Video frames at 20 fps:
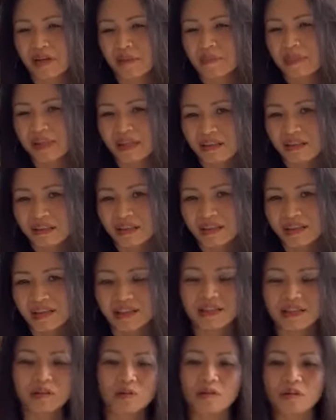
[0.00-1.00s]

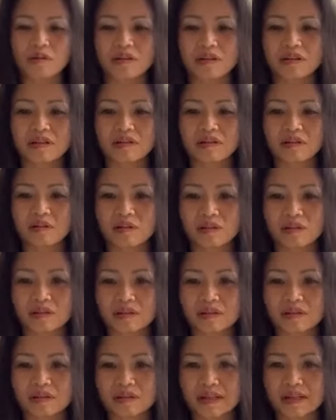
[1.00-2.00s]
appealing or, or
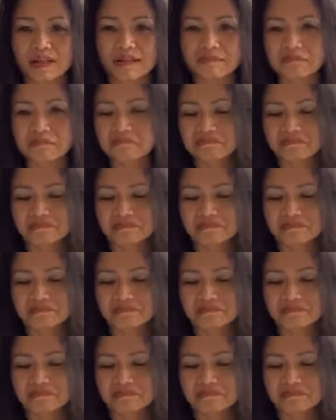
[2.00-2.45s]
um,